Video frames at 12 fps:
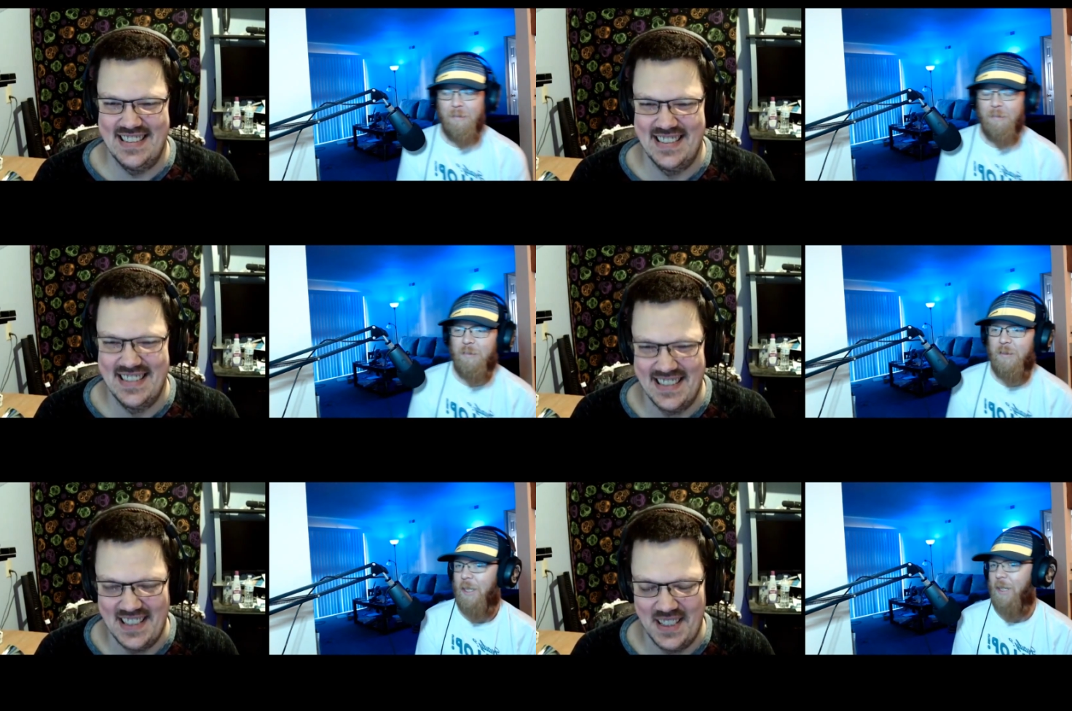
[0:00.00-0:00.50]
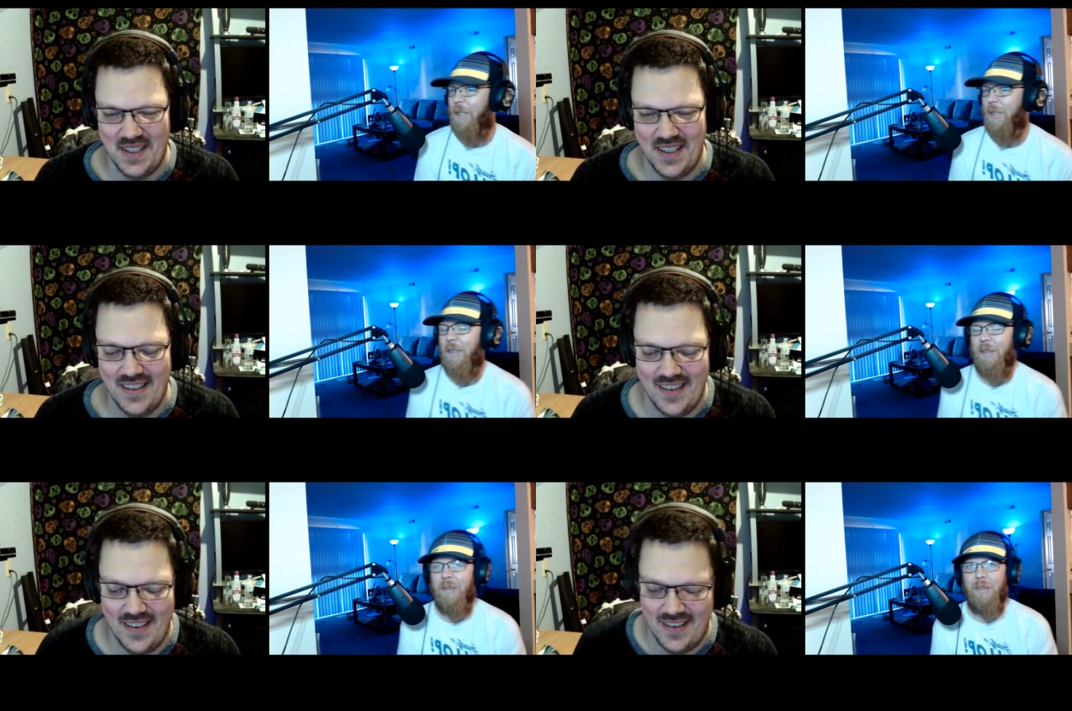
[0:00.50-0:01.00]
Speaker 1: Todd,
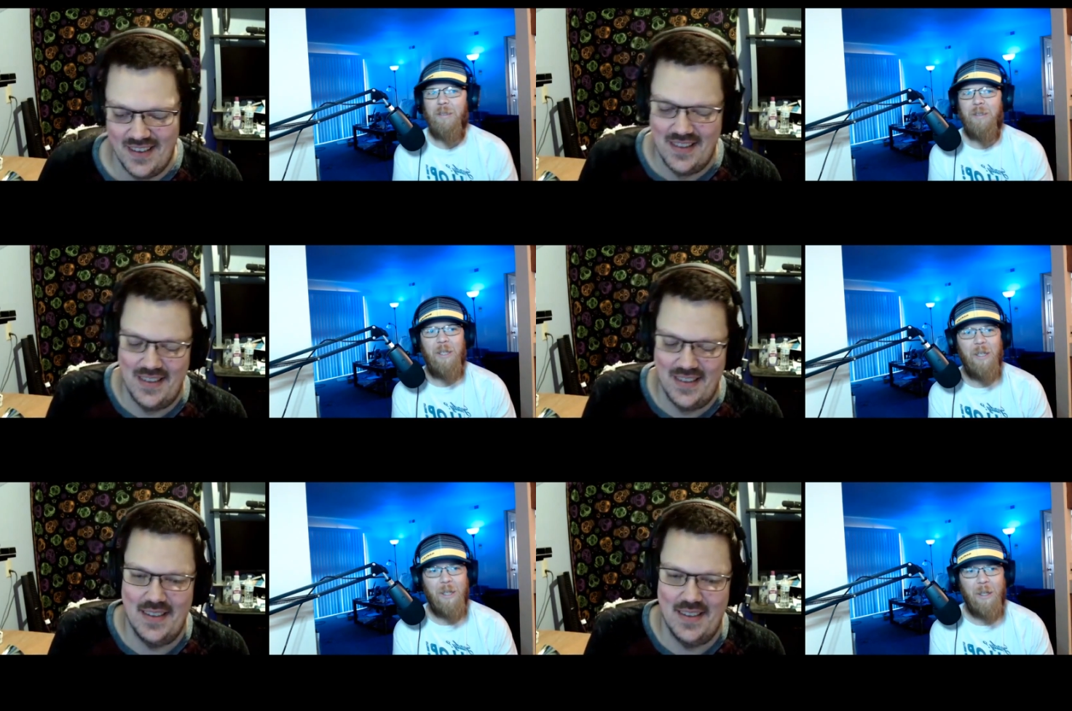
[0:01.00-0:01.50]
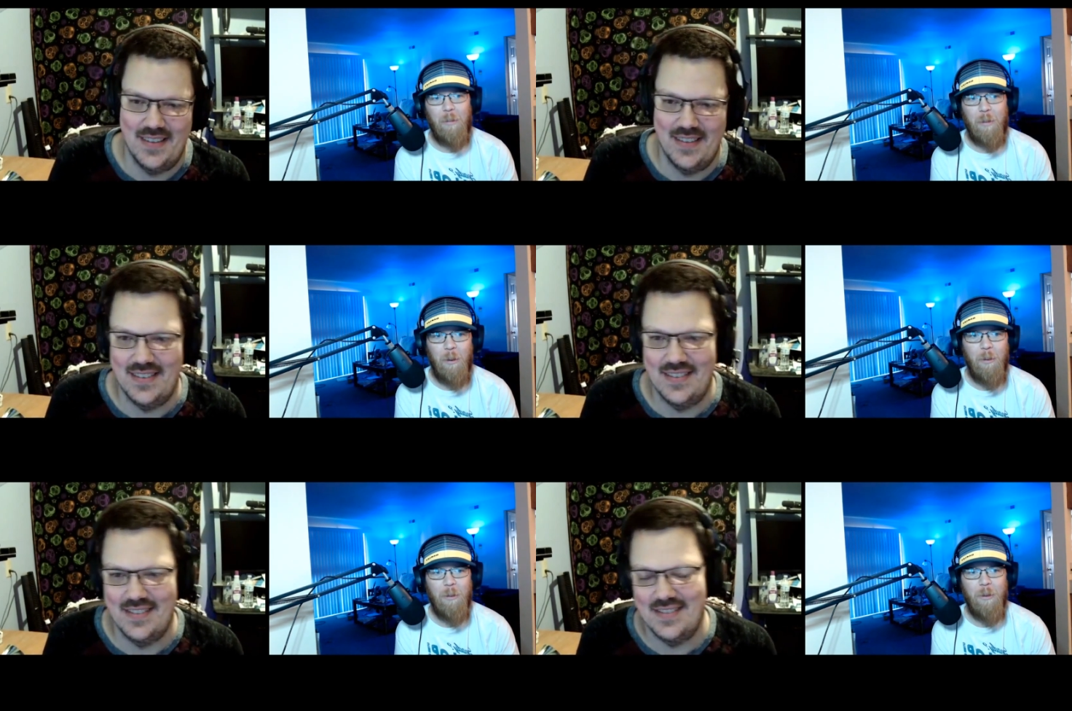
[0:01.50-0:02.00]
I'm kidding. I'm
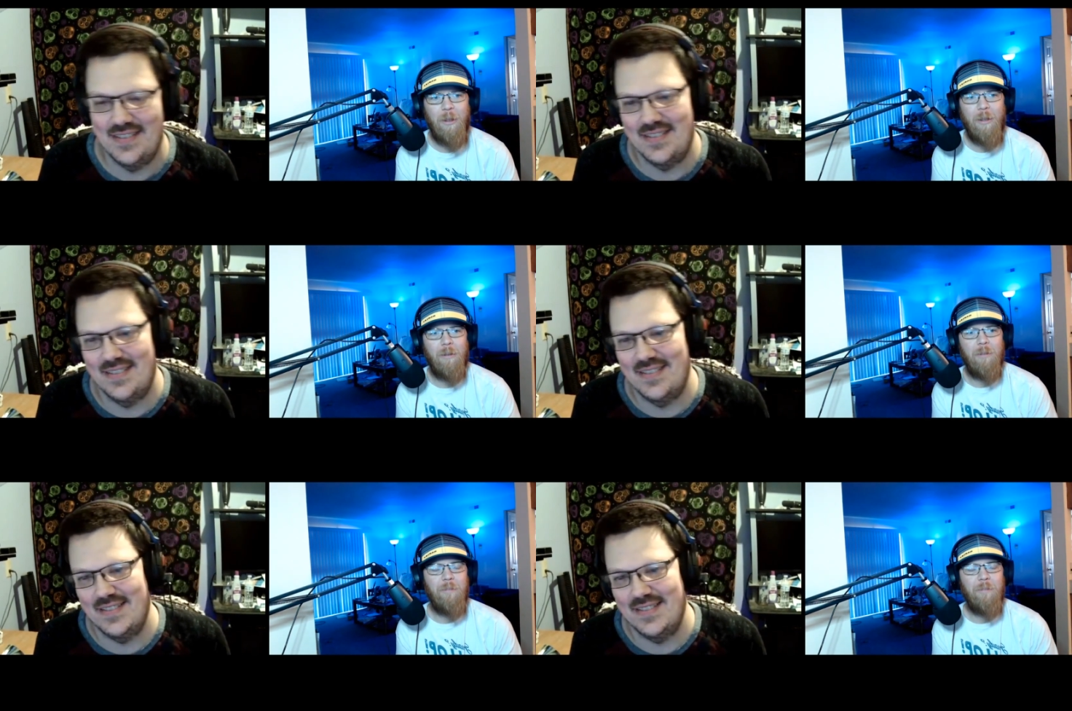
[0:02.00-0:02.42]
cold though.